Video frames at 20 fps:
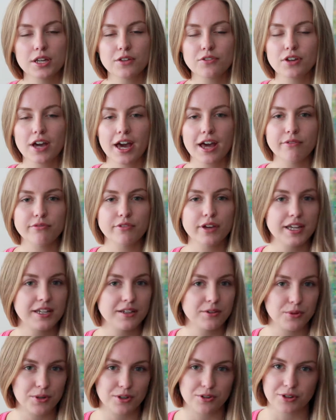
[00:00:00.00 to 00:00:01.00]
If you have
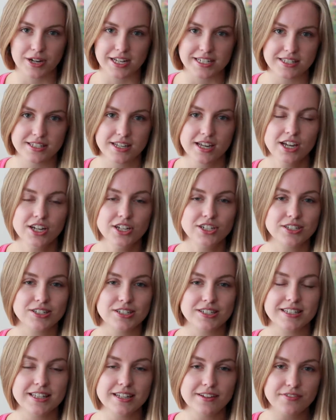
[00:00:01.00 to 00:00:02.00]
any requests,
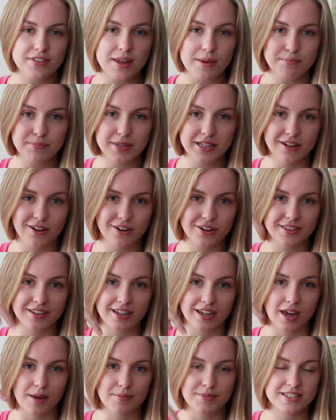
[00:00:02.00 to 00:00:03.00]
just leave them below in
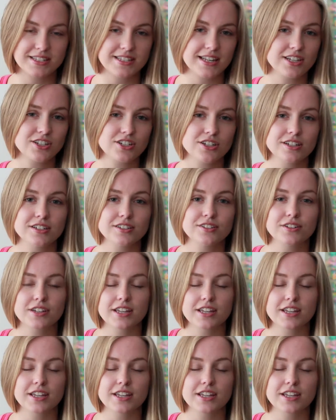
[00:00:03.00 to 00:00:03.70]
the comment section.